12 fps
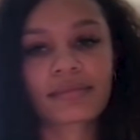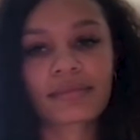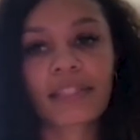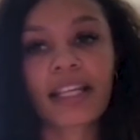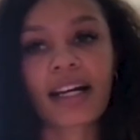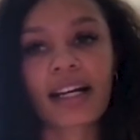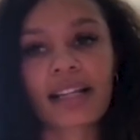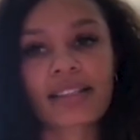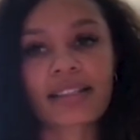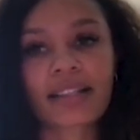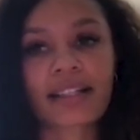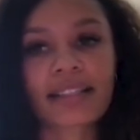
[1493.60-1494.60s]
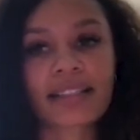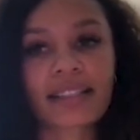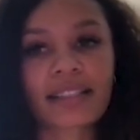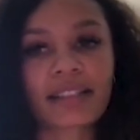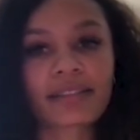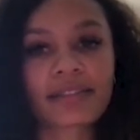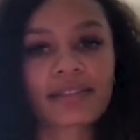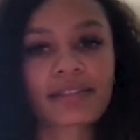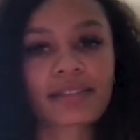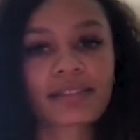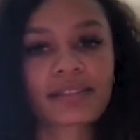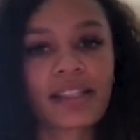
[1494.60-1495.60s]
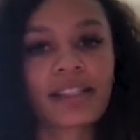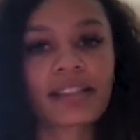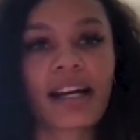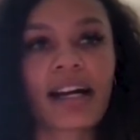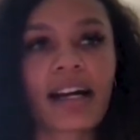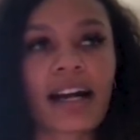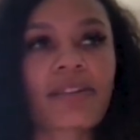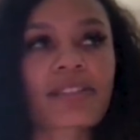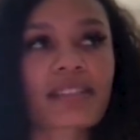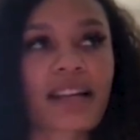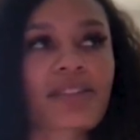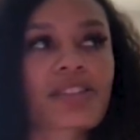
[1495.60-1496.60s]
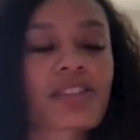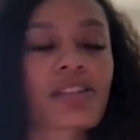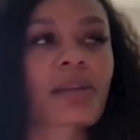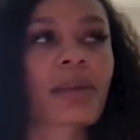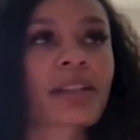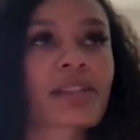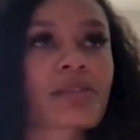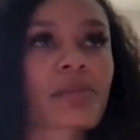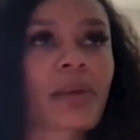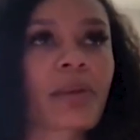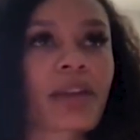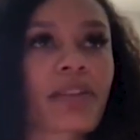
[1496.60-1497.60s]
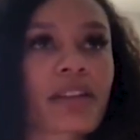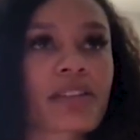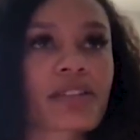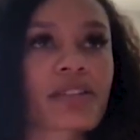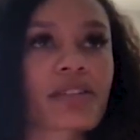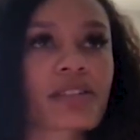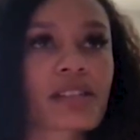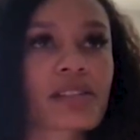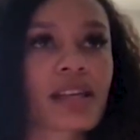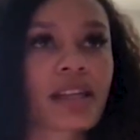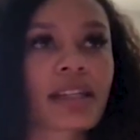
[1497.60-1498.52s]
Yeah, it's crazy. Yeah, I was just talking about this with my boyfriend too, because like